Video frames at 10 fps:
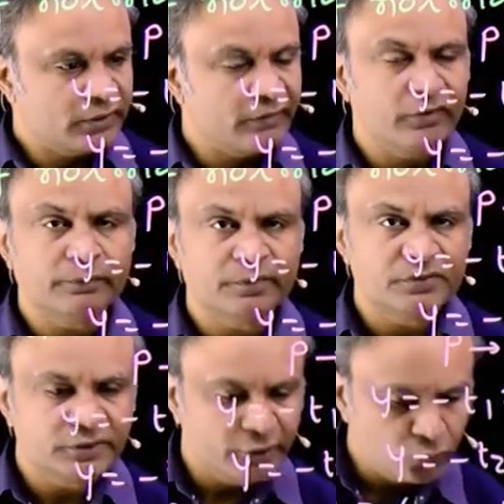T one
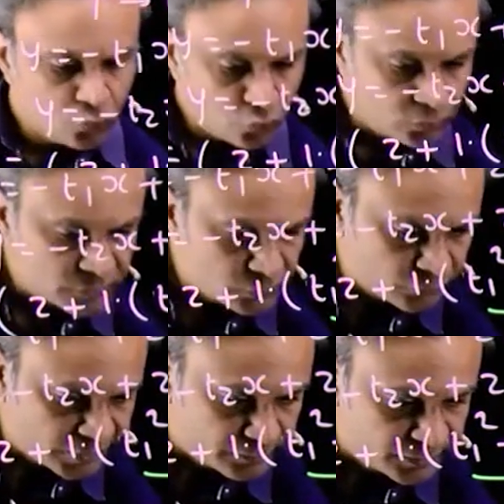plus T two whole
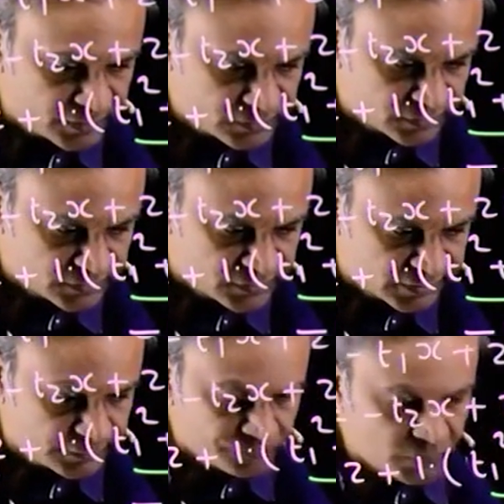square means
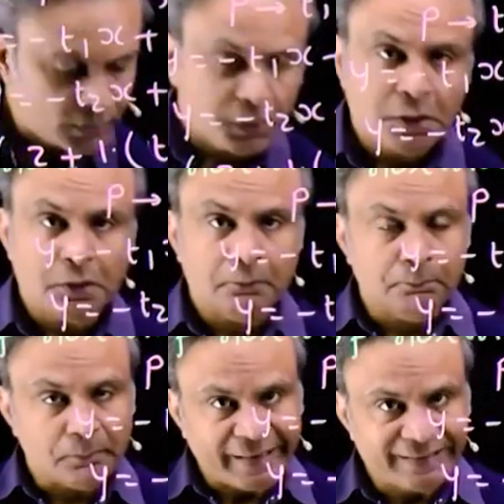sixteen
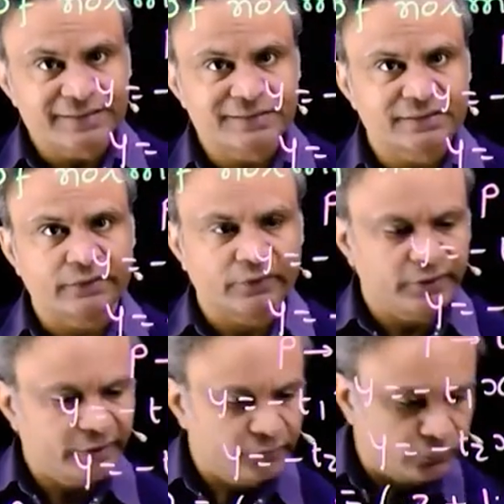minus T
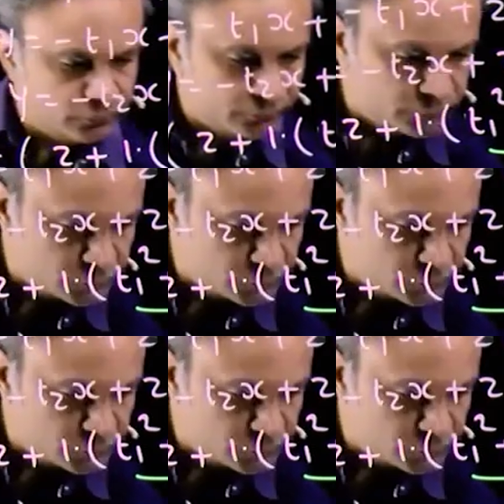one T two.